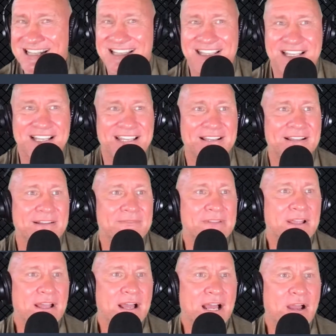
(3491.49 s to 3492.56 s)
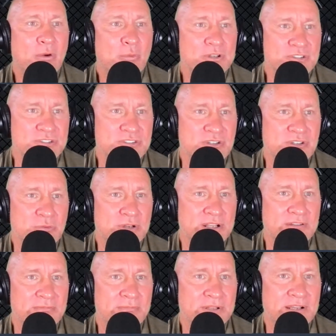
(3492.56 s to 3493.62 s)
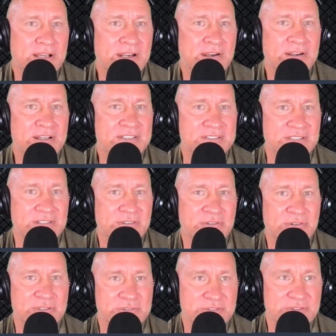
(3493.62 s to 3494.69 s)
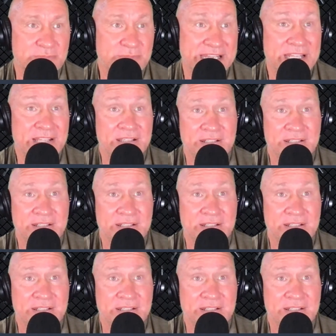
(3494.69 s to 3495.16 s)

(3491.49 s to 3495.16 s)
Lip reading: Yeah. I wish it would have been hired as a just me.